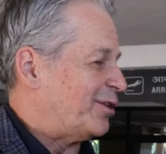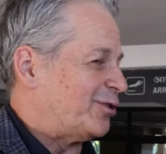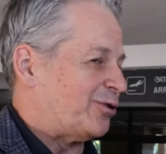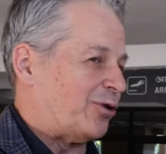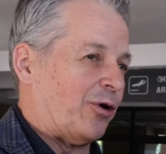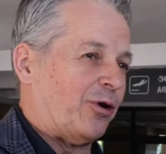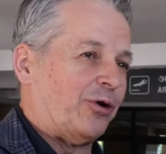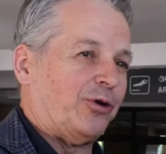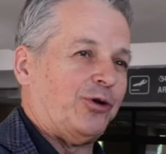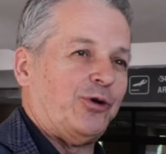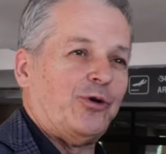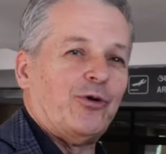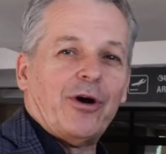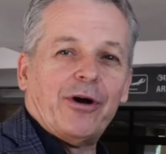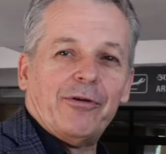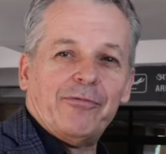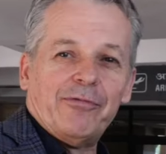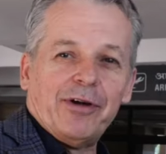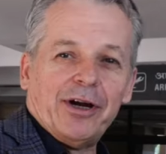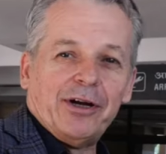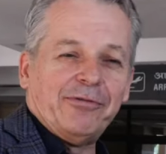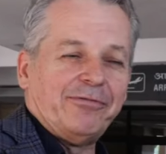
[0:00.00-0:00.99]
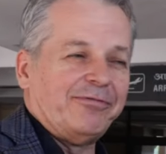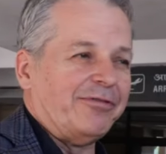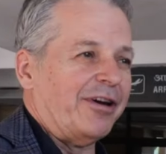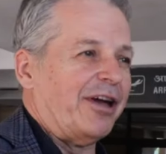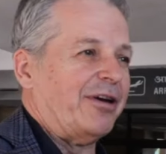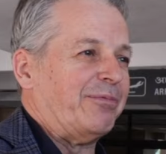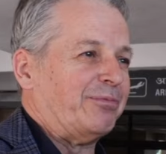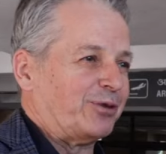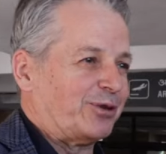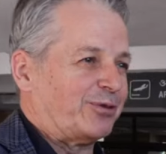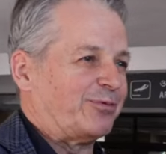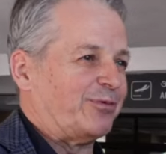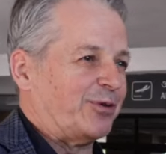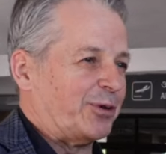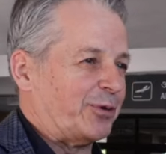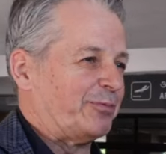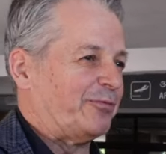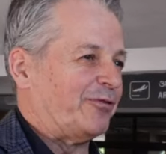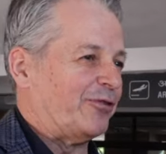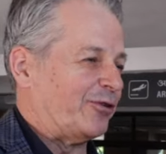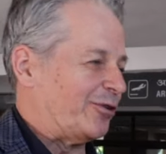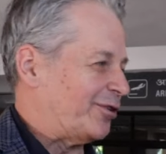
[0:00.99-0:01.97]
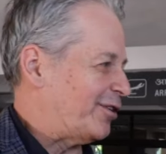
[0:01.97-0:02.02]
So you are very famous
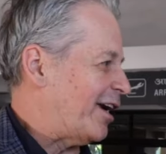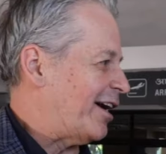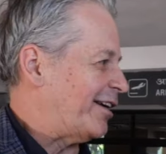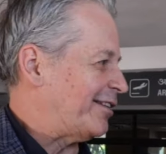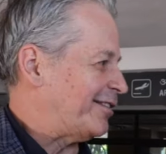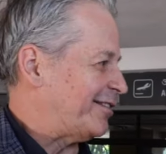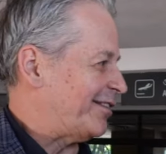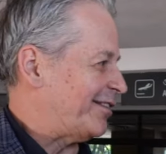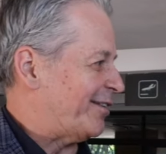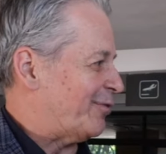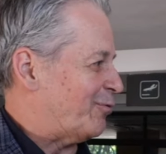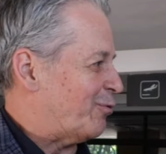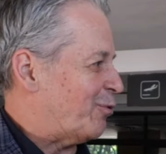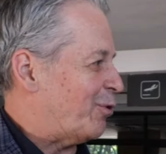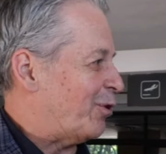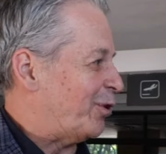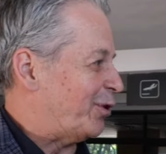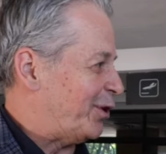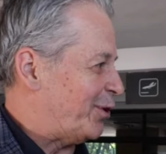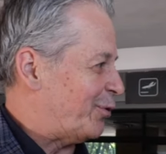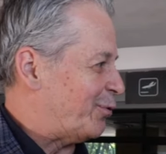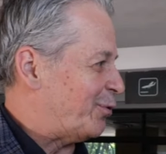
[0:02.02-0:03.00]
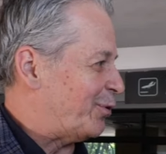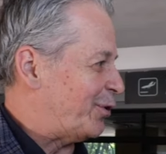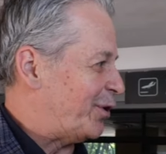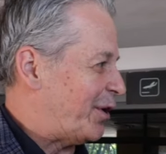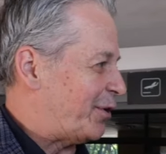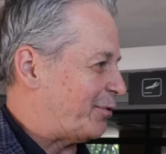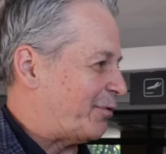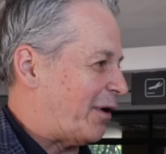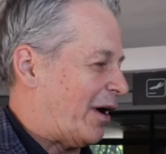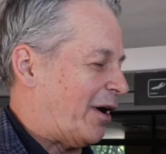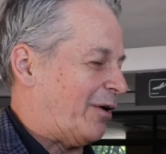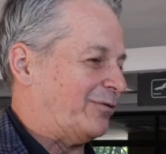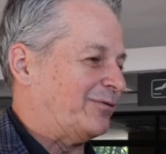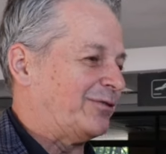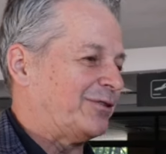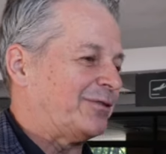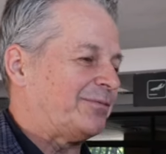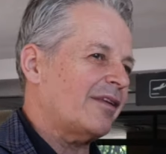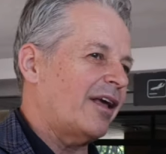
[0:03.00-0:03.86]
for that, All the world around.